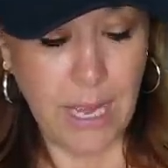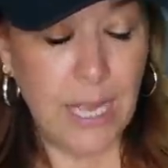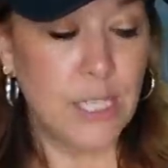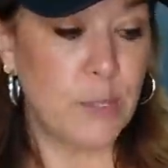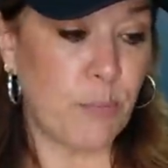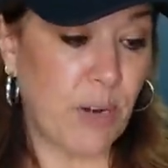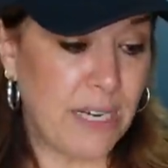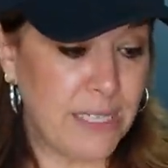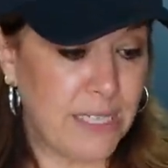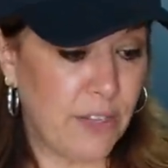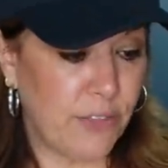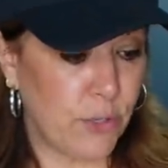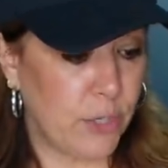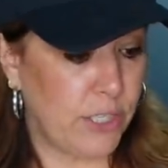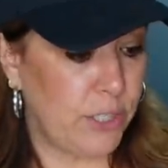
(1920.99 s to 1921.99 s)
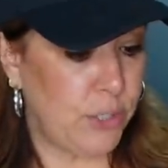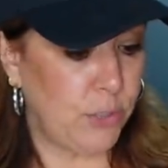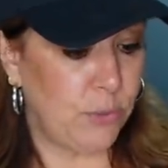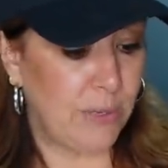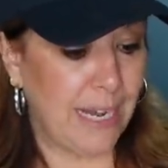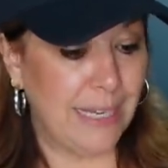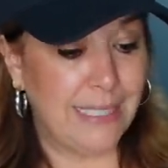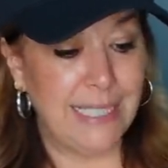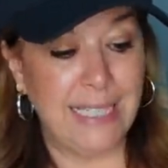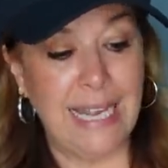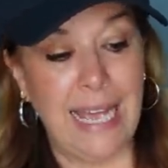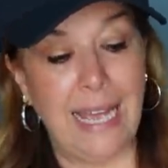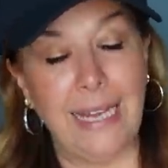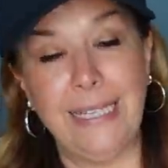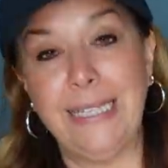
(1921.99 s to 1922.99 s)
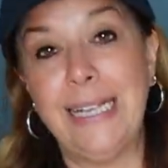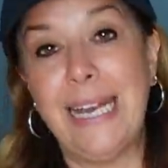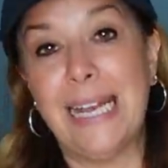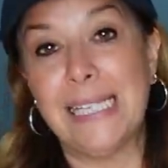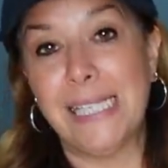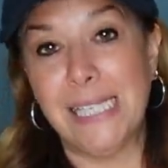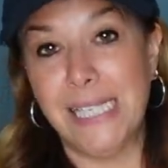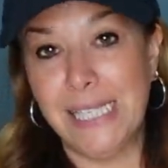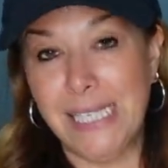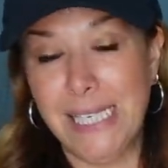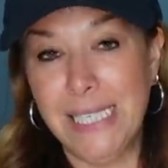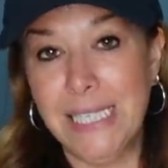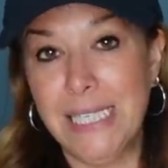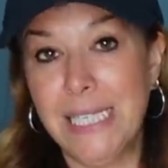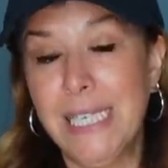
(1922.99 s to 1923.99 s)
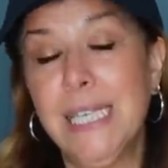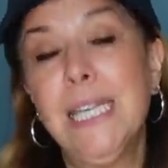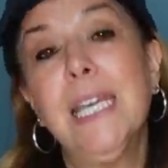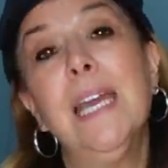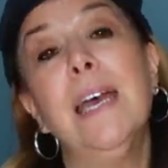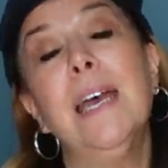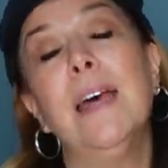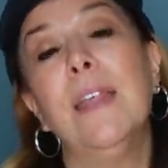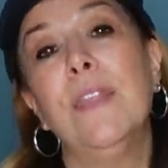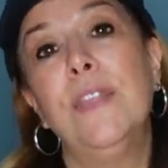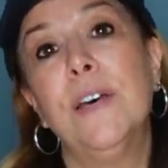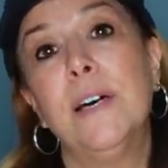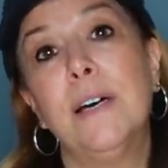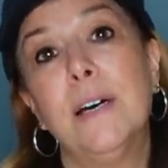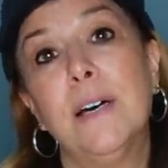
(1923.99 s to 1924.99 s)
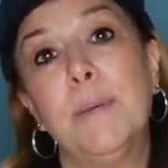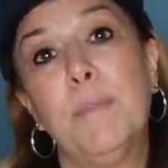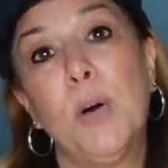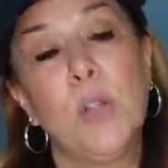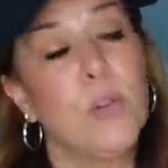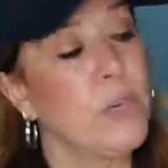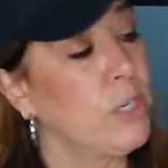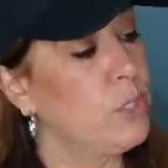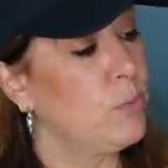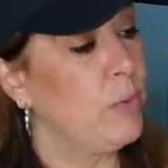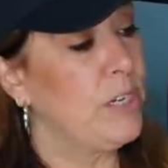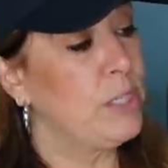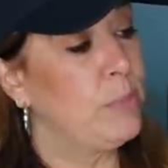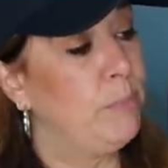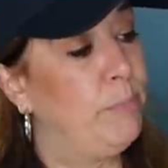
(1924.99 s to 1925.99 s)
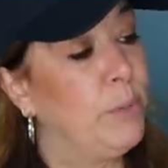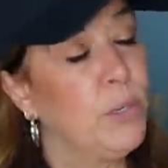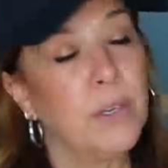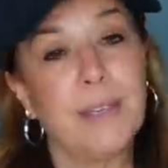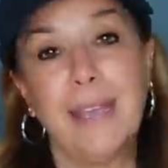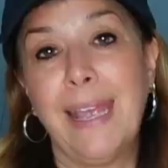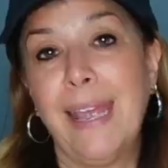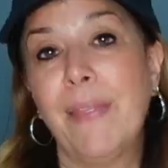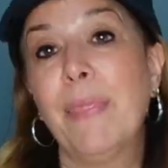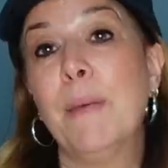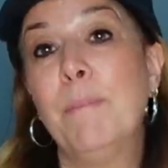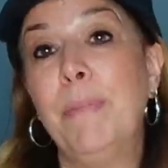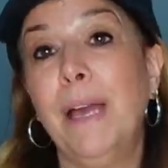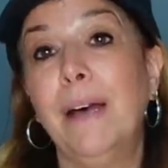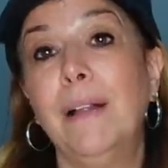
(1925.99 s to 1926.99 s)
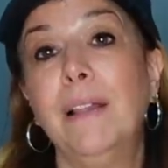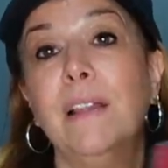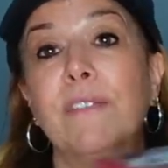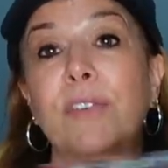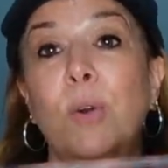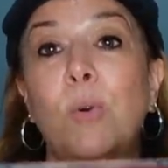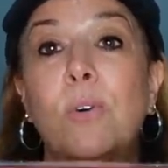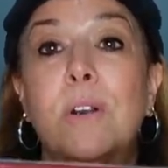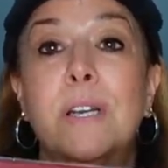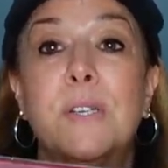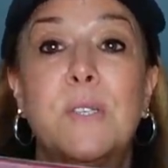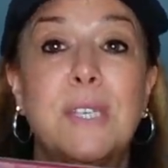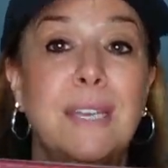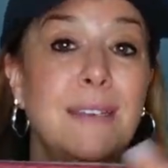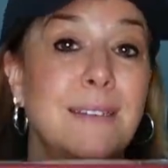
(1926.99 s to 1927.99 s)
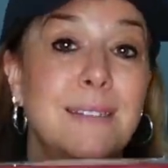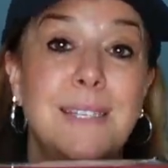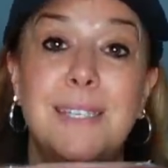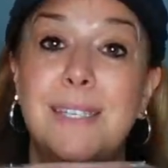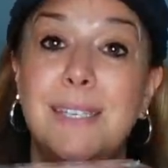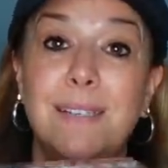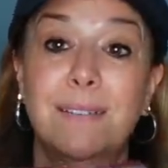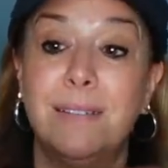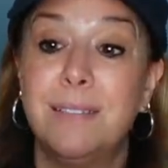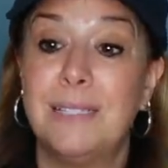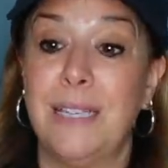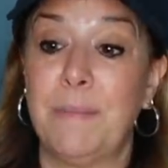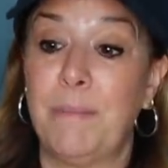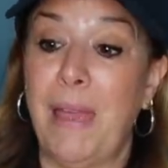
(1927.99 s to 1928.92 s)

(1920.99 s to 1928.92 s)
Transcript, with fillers: It's priced at thirty-two ninety-nine. It has the C D, the Polar Express book, and the bell, of course, and it's sealed and